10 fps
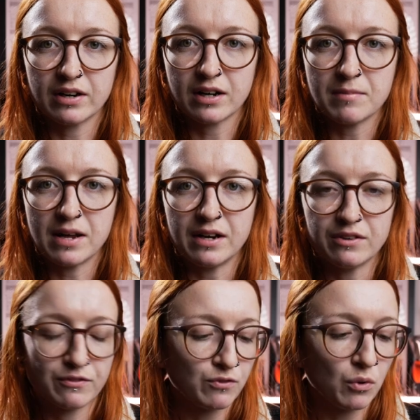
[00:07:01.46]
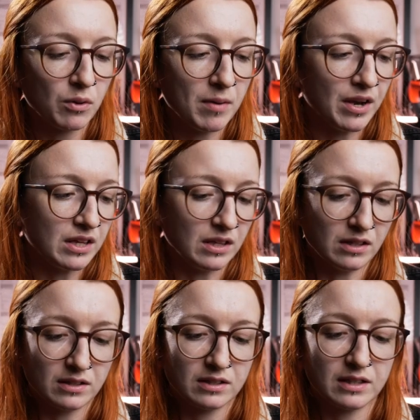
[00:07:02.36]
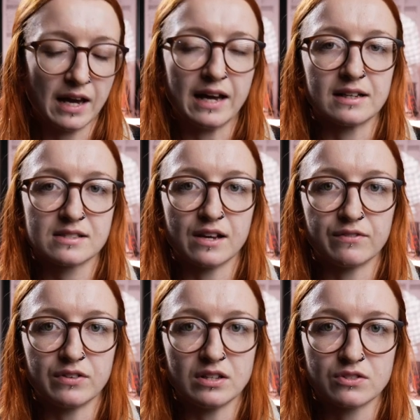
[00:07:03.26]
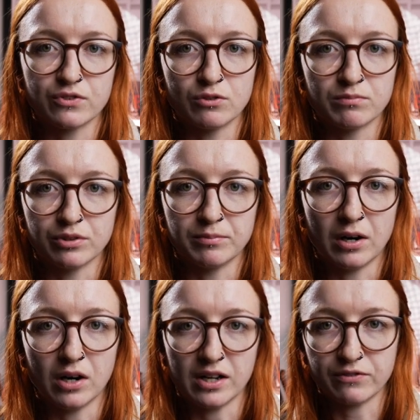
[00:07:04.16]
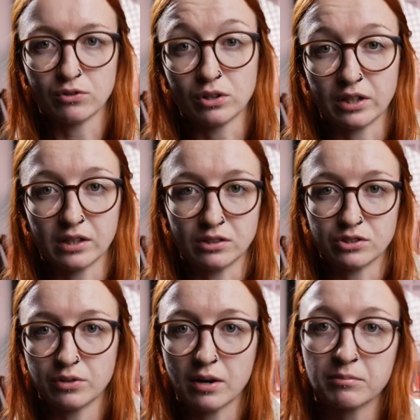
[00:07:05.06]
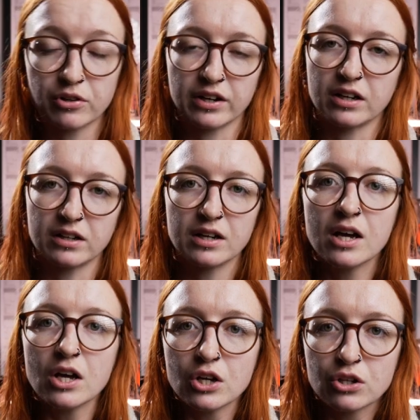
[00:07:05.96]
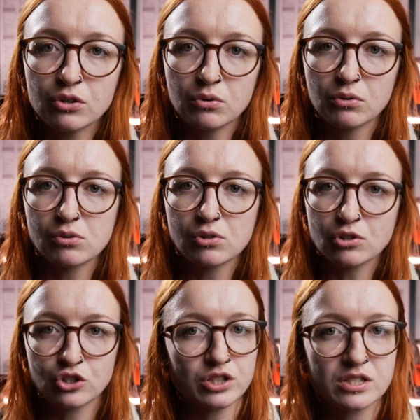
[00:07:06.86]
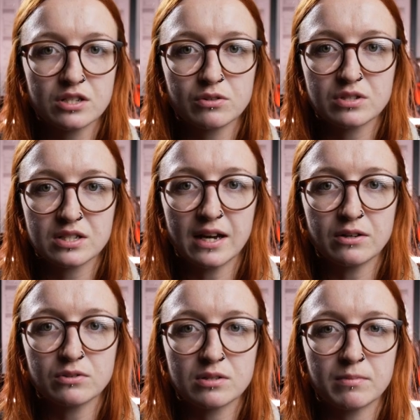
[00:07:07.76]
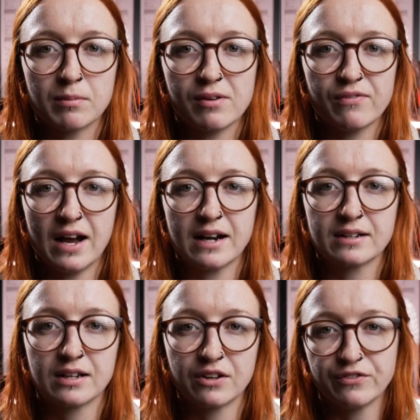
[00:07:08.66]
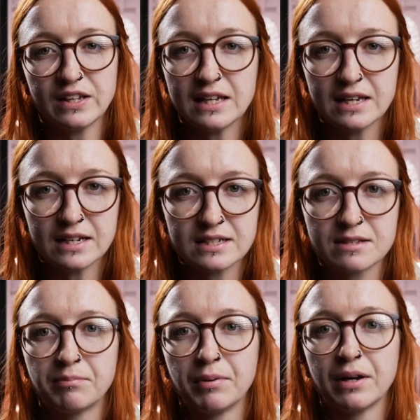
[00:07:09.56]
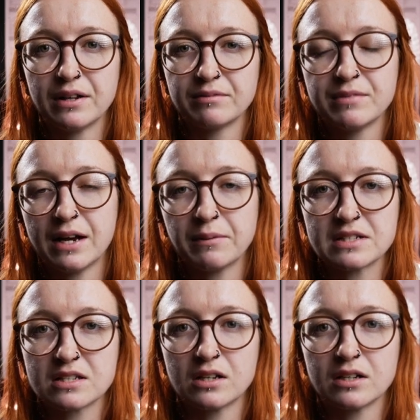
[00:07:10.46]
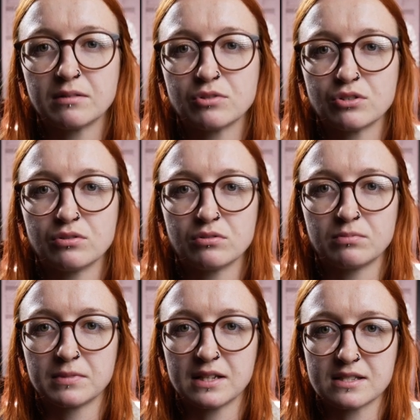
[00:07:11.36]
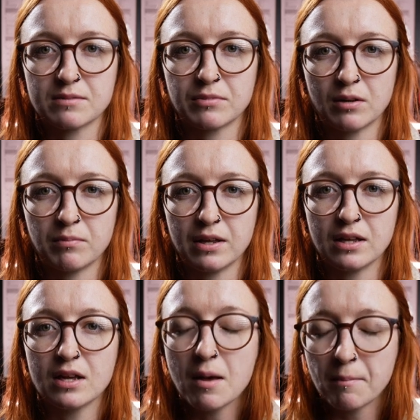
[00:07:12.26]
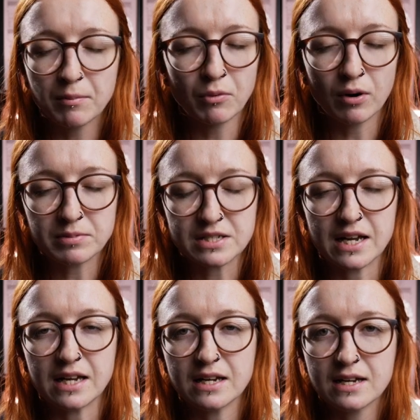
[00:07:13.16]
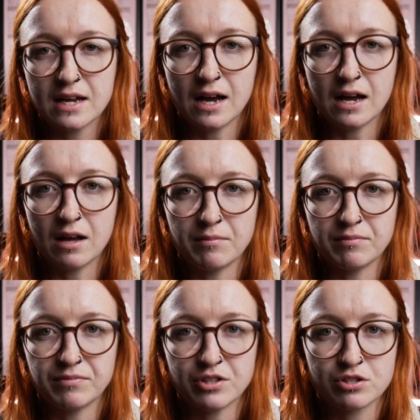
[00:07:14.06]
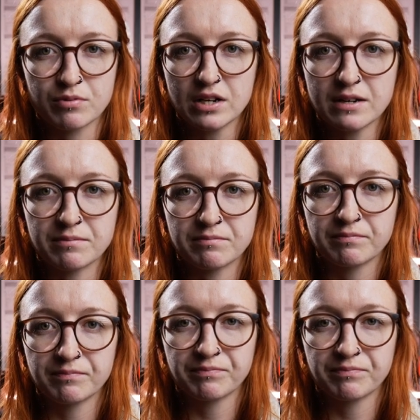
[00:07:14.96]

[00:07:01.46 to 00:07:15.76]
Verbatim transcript: recommend for the money getting a set of these for your brew bar if you're looking to upgrade your trusty old scales that maybe you've had for years, but now it's time to get something a bit bit more up to date. Um, these are brilliant.